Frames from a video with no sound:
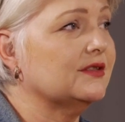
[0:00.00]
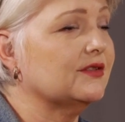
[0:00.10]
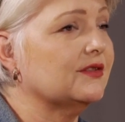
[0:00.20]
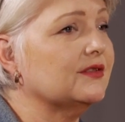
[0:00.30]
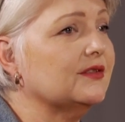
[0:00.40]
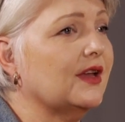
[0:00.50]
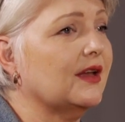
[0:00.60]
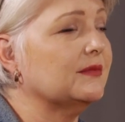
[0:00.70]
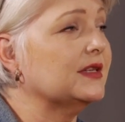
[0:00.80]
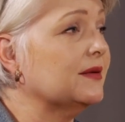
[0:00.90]

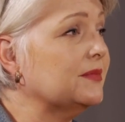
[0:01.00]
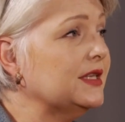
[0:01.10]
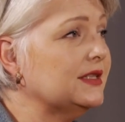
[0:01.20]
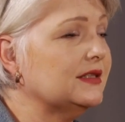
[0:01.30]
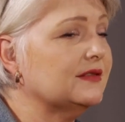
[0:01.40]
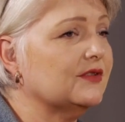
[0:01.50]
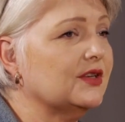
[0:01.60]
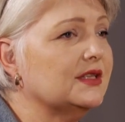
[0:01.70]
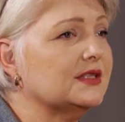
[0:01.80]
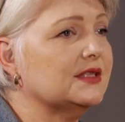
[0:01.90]
diabetes, for
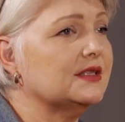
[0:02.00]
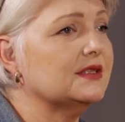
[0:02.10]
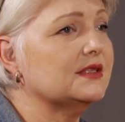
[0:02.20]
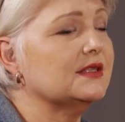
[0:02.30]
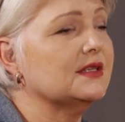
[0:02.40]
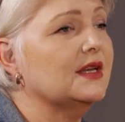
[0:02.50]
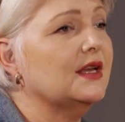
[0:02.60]
instance.